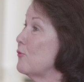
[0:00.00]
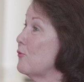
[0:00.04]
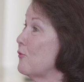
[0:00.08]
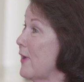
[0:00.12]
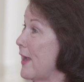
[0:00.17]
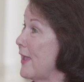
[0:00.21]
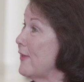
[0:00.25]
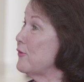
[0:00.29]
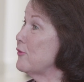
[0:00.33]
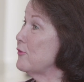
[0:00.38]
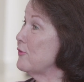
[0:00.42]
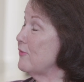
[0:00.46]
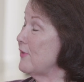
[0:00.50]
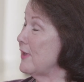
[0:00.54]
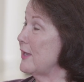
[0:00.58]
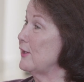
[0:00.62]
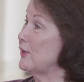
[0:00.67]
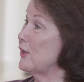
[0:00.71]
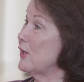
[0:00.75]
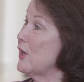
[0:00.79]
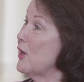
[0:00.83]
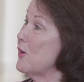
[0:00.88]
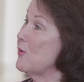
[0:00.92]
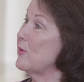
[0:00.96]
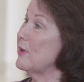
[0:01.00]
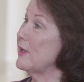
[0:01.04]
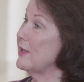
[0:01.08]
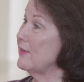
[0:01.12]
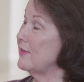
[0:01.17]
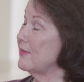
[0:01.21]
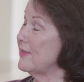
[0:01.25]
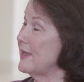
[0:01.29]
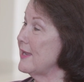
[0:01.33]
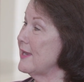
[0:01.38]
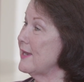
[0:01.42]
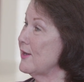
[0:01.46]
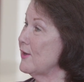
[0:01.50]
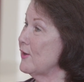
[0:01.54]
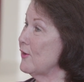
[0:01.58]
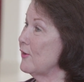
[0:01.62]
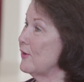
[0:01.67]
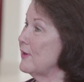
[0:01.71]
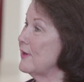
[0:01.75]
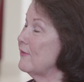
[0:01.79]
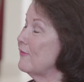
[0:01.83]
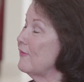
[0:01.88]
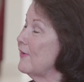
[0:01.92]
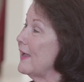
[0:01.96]
rather than going
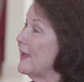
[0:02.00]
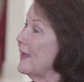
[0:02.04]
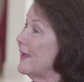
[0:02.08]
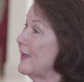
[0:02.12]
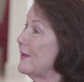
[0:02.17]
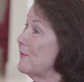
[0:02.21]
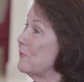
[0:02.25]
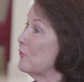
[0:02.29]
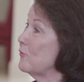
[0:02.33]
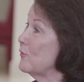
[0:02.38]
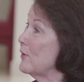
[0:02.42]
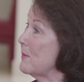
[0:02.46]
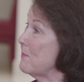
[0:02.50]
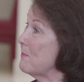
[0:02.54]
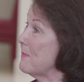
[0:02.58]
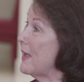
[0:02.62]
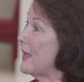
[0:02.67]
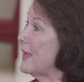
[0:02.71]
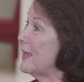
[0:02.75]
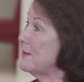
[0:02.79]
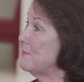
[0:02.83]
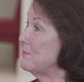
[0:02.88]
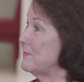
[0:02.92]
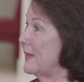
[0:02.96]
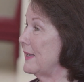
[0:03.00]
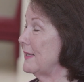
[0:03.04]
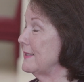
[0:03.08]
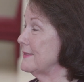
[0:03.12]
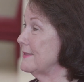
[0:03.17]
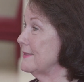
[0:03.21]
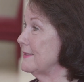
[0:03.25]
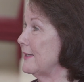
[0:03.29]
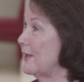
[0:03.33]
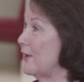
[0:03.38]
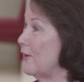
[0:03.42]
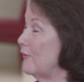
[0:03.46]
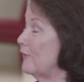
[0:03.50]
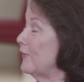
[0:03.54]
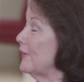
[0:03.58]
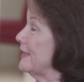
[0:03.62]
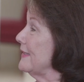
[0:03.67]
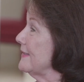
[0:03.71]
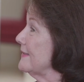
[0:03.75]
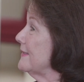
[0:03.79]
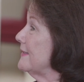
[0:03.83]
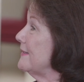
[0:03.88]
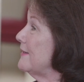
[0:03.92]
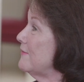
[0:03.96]
there, if I remind myself,
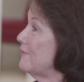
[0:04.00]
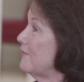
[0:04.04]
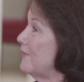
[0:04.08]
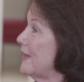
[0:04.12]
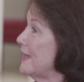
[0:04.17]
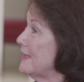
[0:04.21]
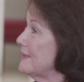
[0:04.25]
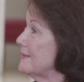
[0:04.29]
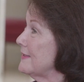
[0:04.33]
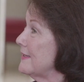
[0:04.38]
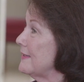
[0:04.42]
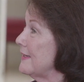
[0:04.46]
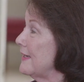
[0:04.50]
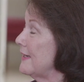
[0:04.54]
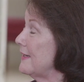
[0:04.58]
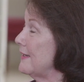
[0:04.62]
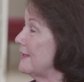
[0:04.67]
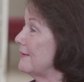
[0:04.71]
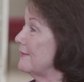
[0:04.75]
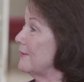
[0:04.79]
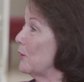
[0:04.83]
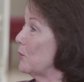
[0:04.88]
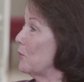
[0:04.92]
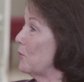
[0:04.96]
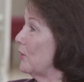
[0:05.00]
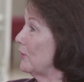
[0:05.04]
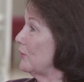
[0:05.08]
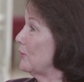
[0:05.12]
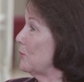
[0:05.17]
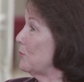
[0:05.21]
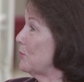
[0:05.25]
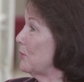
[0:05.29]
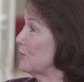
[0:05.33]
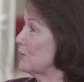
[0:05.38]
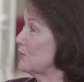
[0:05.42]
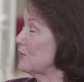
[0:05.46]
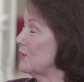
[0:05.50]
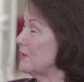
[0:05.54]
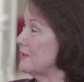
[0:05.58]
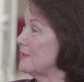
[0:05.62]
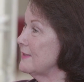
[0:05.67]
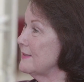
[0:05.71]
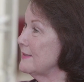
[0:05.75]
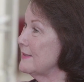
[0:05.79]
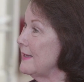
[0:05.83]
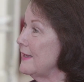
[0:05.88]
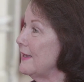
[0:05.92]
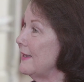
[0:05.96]
isn't it fascinating that what the person
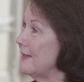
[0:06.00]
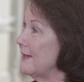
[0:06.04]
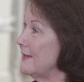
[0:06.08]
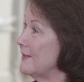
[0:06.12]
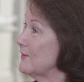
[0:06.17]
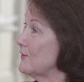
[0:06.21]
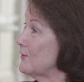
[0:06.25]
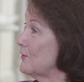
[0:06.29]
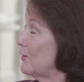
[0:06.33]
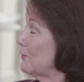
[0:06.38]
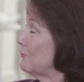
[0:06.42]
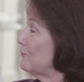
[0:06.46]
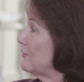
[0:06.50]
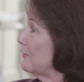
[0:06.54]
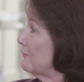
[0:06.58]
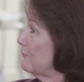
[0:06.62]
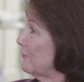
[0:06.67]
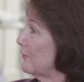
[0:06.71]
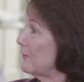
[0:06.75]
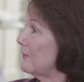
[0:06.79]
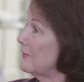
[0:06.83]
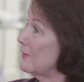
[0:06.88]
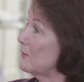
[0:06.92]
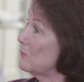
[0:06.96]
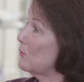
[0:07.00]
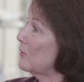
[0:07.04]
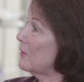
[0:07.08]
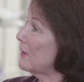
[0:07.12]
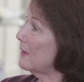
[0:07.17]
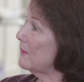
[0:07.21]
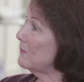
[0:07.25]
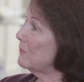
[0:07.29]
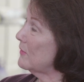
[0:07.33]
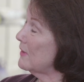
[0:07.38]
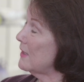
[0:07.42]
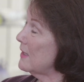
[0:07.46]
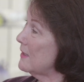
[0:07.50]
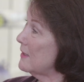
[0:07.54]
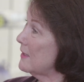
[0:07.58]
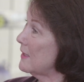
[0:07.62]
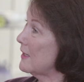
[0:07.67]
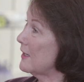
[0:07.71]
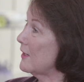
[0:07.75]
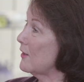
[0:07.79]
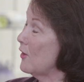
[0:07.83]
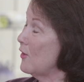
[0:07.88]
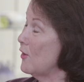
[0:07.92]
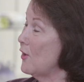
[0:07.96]
is saying is so different than what I'm
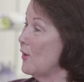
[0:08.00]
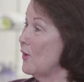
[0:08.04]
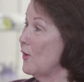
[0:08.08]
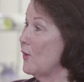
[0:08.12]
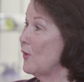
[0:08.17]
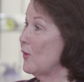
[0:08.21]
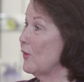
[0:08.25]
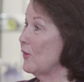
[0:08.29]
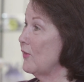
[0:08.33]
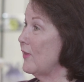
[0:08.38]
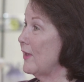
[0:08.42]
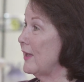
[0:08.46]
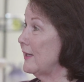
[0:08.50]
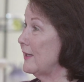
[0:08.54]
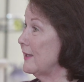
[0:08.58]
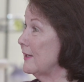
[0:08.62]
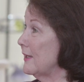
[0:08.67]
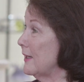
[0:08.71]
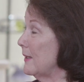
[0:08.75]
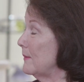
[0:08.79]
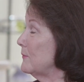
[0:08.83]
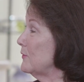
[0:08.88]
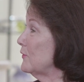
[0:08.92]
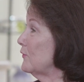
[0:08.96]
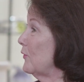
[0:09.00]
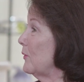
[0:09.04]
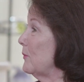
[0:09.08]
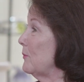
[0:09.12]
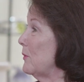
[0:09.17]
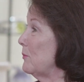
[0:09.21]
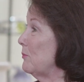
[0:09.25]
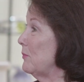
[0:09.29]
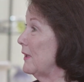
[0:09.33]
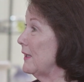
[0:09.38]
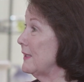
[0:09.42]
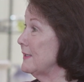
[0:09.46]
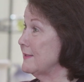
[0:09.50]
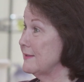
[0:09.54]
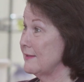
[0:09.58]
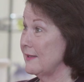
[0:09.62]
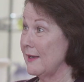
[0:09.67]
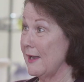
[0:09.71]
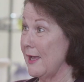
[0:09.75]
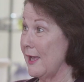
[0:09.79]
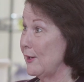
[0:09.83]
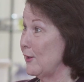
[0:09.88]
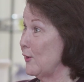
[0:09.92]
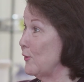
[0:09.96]
thinking, or that it comes from a place
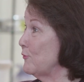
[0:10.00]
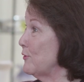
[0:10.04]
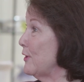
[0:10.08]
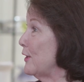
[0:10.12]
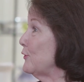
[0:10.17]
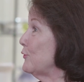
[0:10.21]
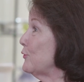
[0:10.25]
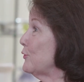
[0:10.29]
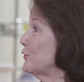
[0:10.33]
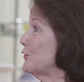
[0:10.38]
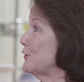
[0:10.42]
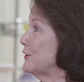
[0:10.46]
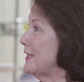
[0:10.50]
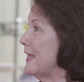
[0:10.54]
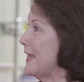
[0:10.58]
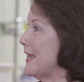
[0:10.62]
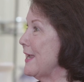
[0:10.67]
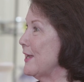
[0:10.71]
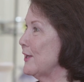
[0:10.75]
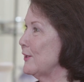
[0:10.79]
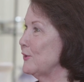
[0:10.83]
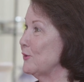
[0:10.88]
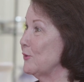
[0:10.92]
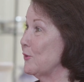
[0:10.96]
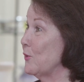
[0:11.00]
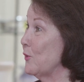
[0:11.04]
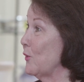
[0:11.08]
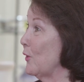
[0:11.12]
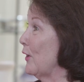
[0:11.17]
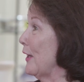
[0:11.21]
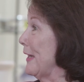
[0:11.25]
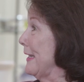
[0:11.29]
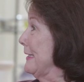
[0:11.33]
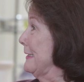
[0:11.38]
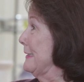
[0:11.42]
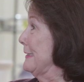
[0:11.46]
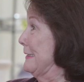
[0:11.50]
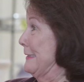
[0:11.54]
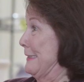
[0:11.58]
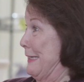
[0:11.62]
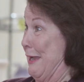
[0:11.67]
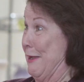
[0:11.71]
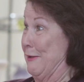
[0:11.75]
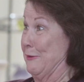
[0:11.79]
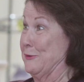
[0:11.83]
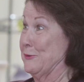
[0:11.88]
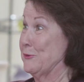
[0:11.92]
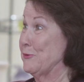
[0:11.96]
that I don't understand, or it
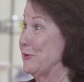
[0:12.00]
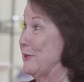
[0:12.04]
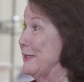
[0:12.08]
sounds